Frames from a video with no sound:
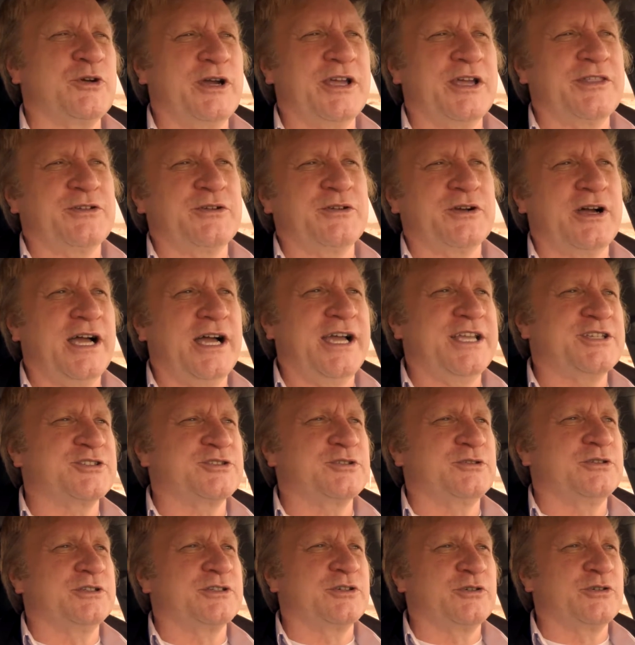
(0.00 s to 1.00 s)
going through high
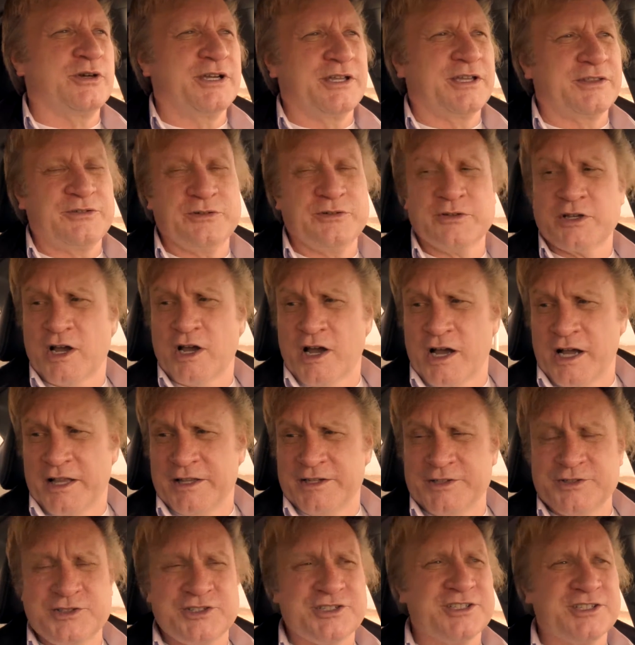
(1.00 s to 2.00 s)
school and going through
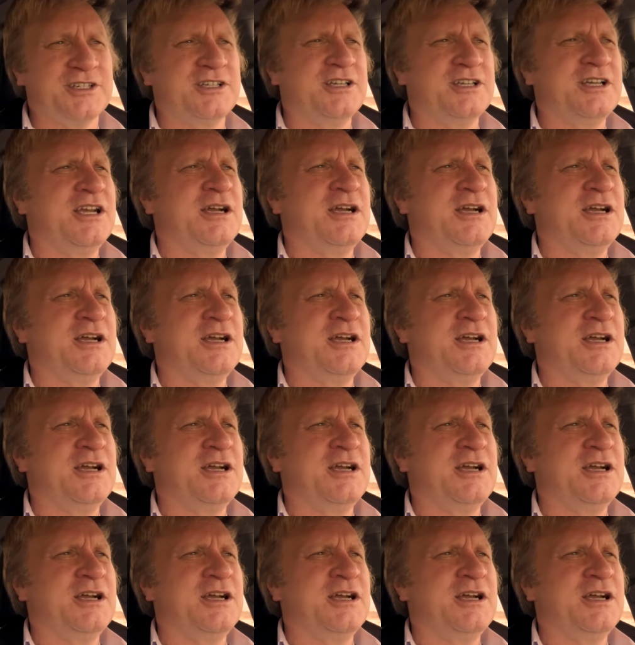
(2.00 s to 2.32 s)
college,